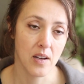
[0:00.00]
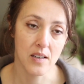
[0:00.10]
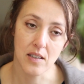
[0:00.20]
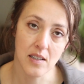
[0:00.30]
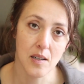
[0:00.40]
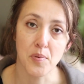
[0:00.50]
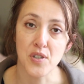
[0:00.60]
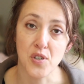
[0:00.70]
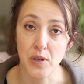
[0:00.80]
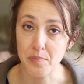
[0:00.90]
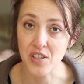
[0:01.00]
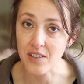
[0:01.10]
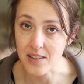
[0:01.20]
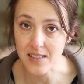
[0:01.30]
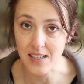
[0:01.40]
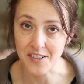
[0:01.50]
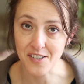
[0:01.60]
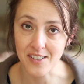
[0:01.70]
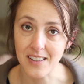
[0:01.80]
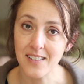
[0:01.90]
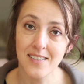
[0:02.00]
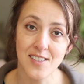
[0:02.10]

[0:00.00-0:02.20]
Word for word: a, prescription essentially.